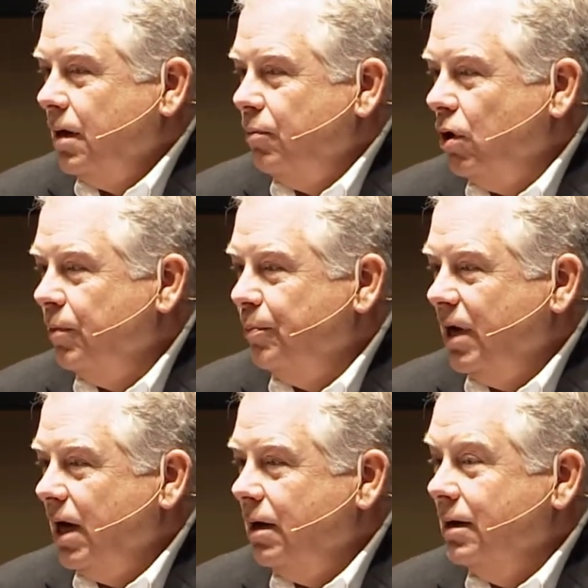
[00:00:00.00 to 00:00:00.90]
put them to
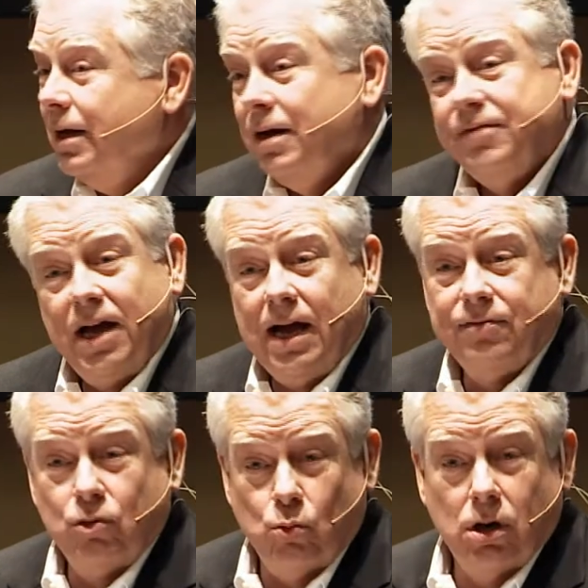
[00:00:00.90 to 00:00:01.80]
bed, and then if they have
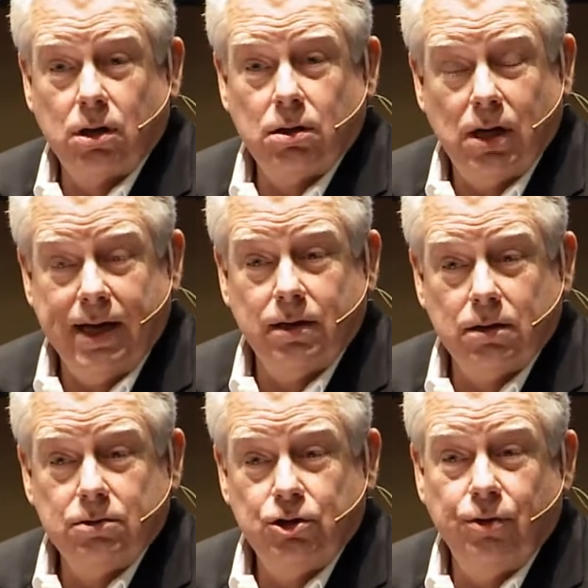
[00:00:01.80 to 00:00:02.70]
to work
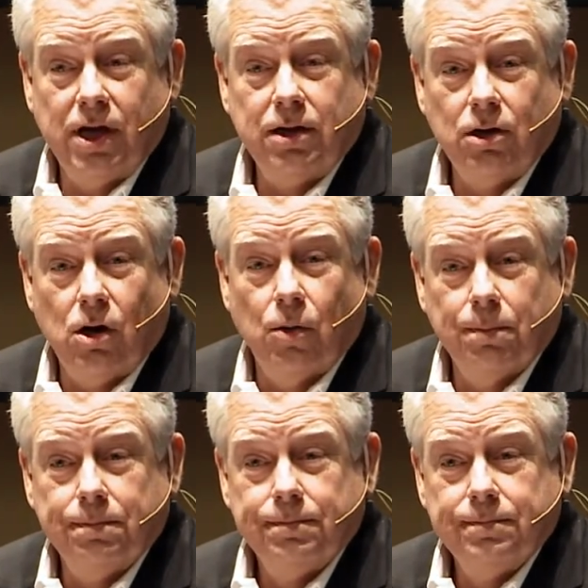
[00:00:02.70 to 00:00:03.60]
later, do that at home.
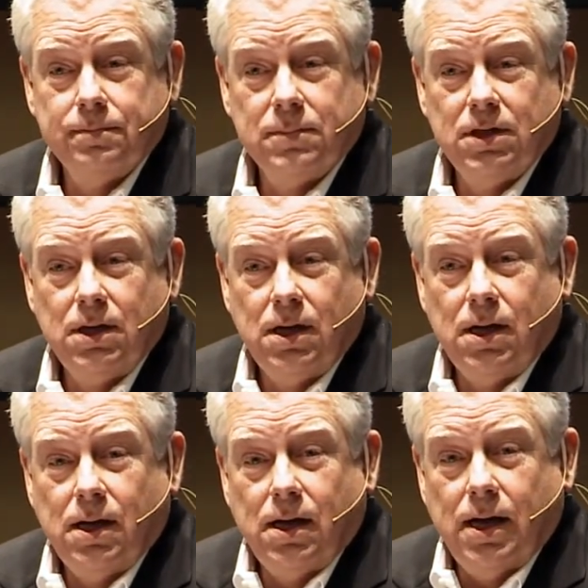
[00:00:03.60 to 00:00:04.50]

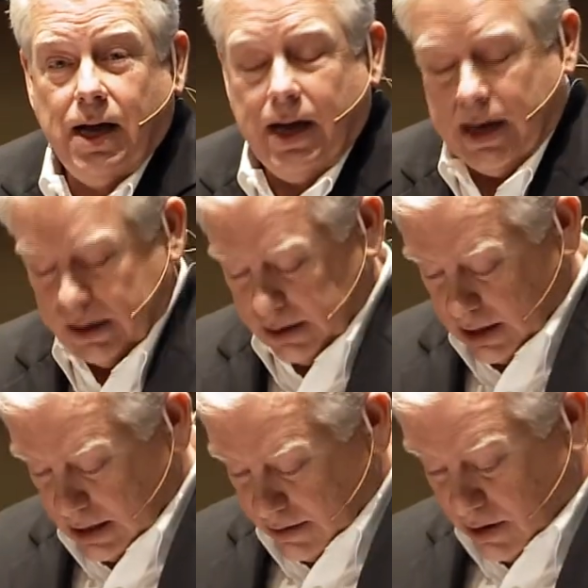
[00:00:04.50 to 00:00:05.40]
And
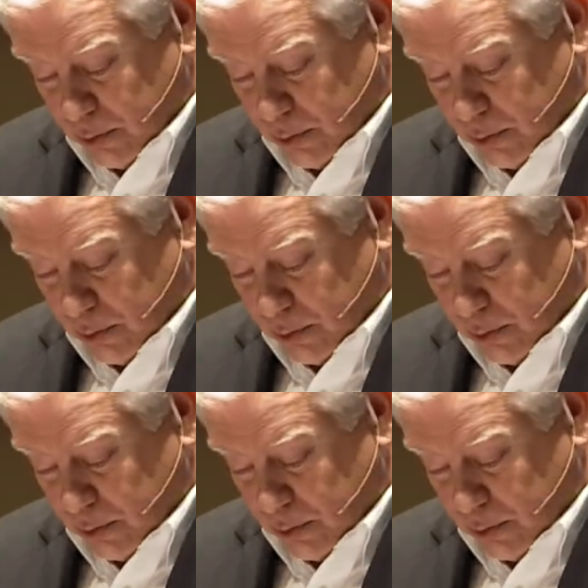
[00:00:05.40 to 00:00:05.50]
their